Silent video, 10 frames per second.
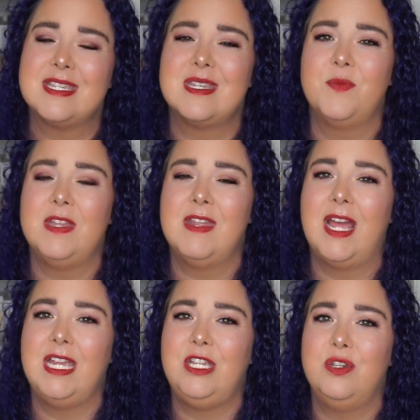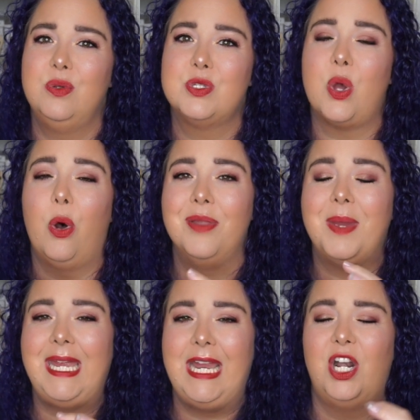is something that I use on
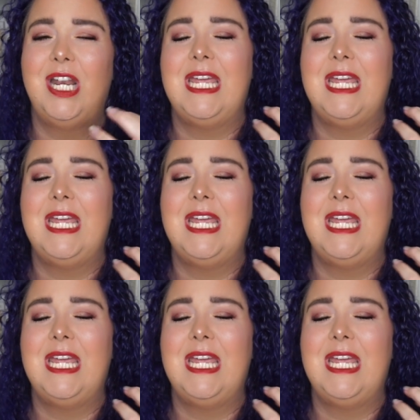my hair.